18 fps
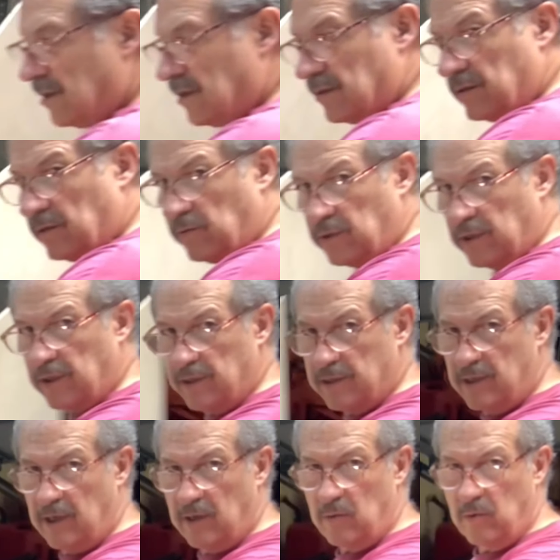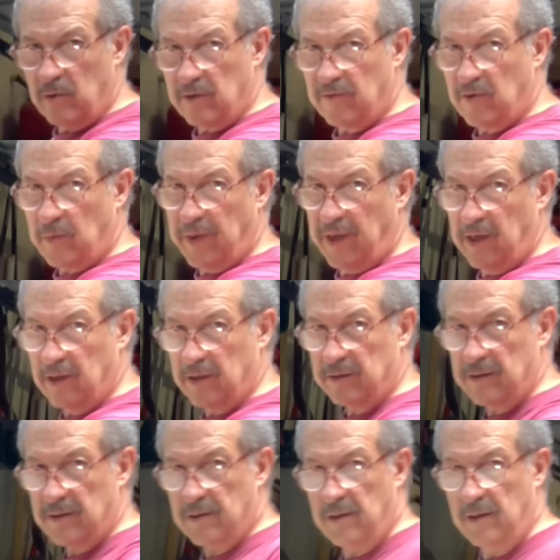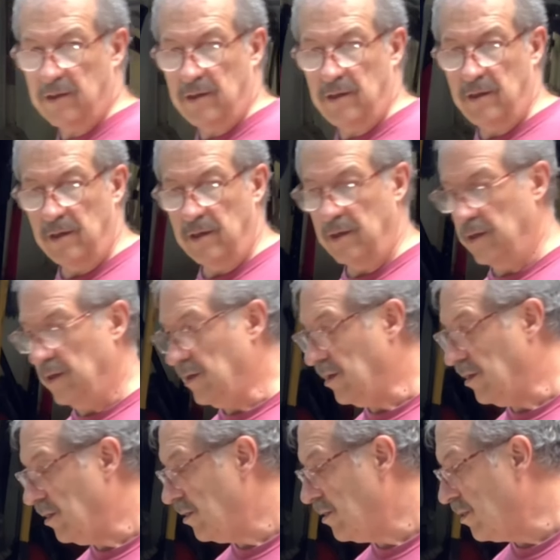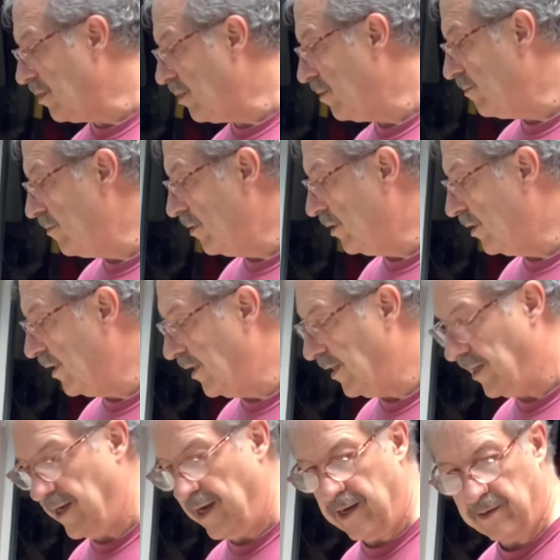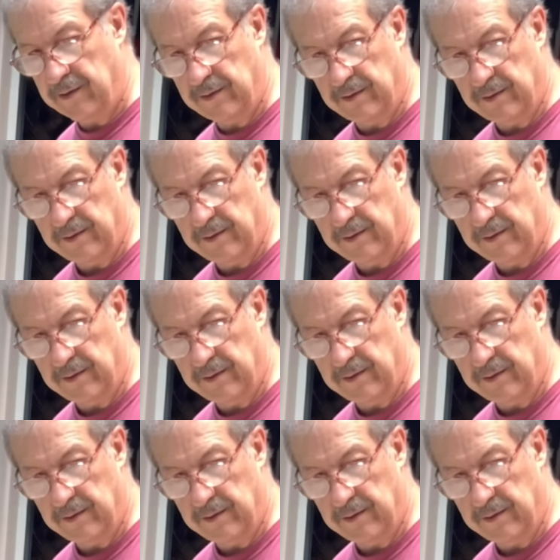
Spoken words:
So we're going to take one of our panels and lay it out